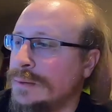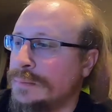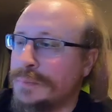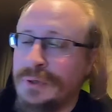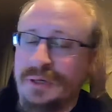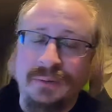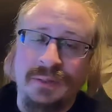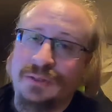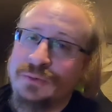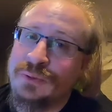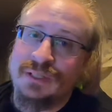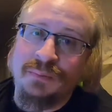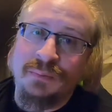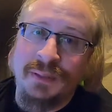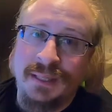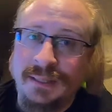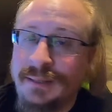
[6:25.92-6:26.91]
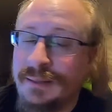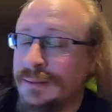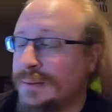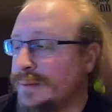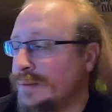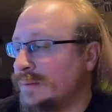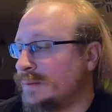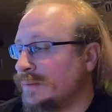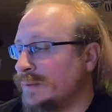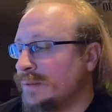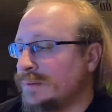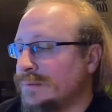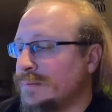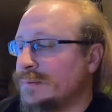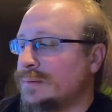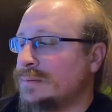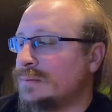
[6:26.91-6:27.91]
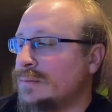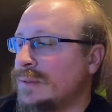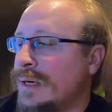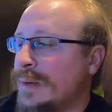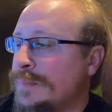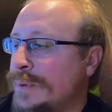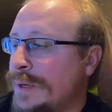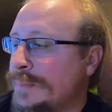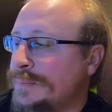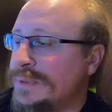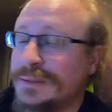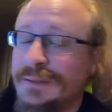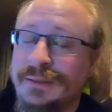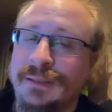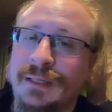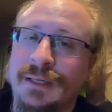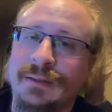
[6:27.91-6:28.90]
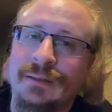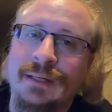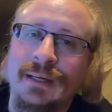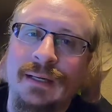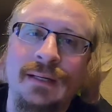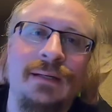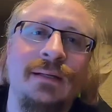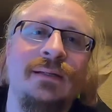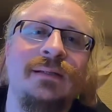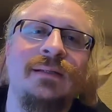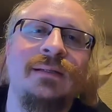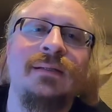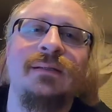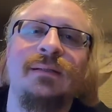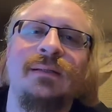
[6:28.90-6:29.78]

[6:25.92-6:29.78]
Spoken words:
pretty much went to bed. You know, I popped into the other guys,